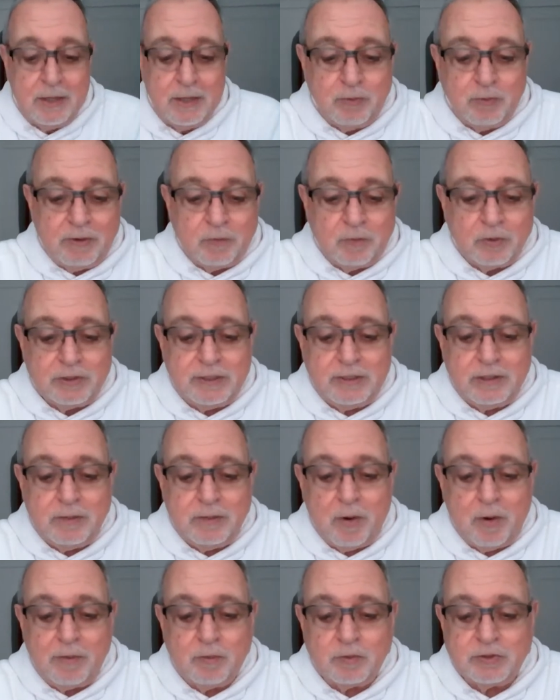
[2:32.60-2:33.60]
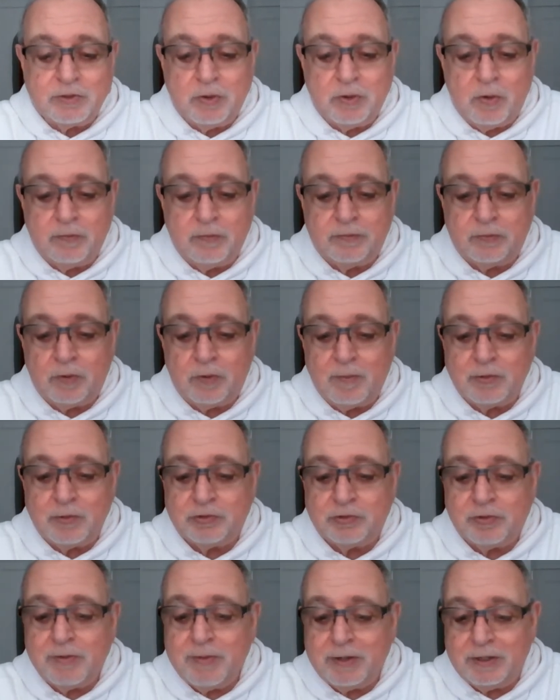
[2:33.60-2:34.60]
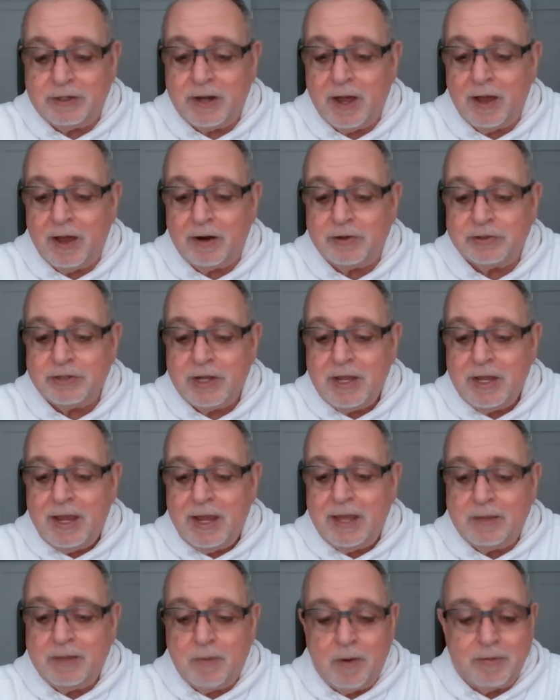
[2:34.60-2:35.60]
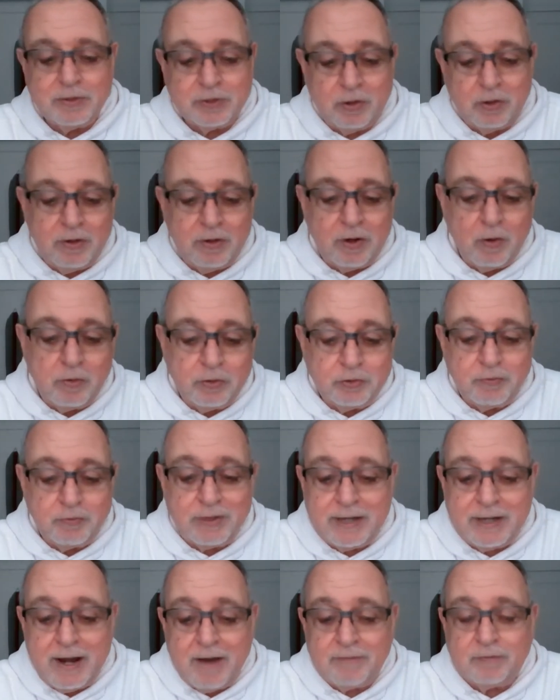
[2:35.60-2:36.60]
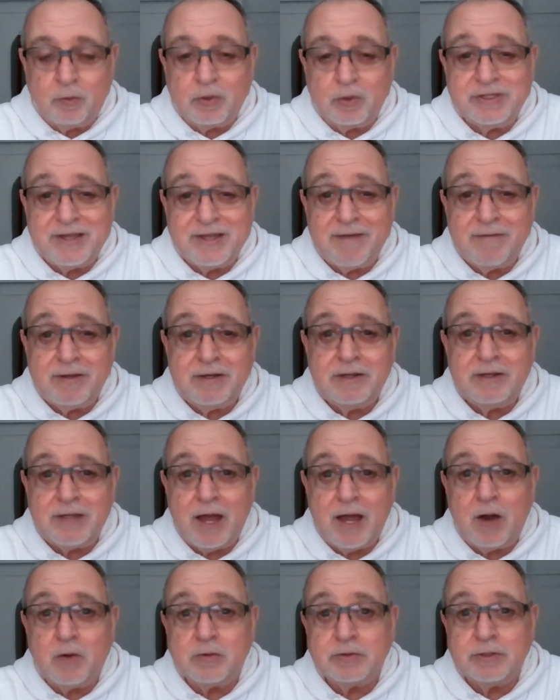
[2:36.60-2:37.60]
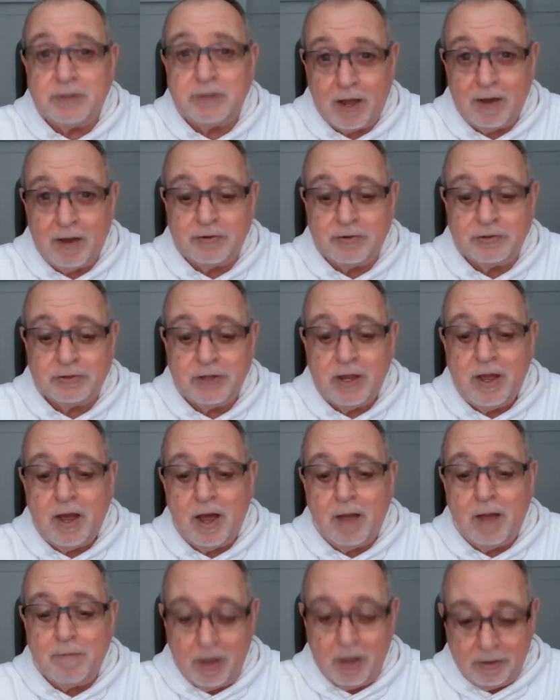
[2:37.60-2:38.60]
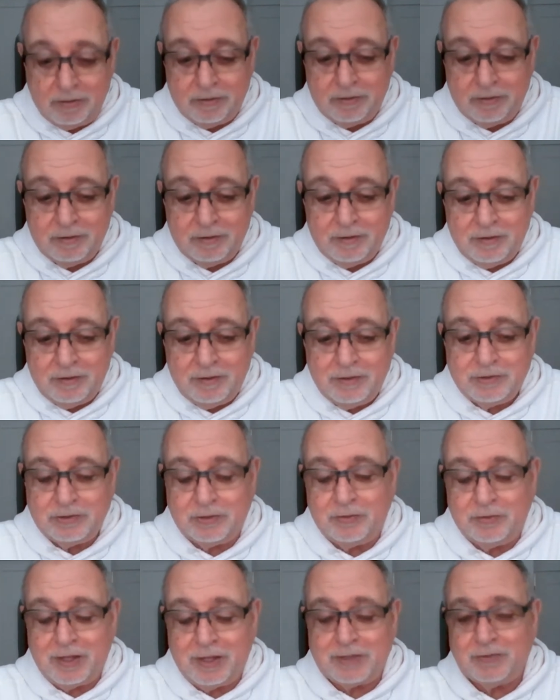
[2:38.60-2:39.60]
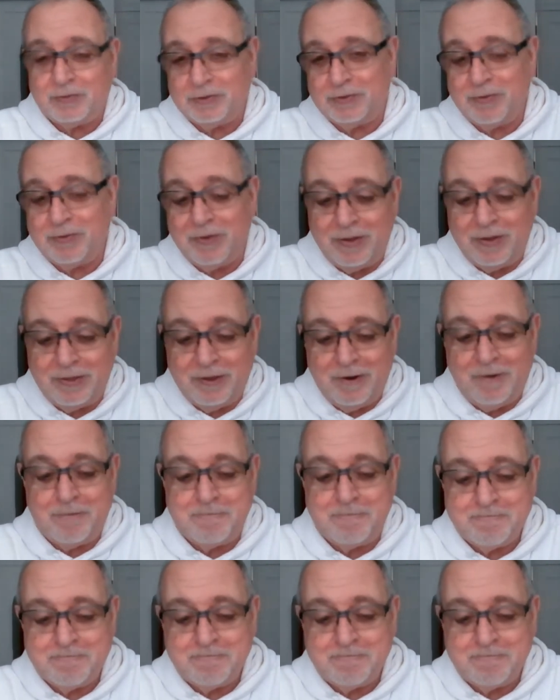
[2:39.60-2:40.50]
In 2014, the apartment was sold for almost $3 million, and the apartment's current owners rented out for $7,000 a month. So that's what's going on there.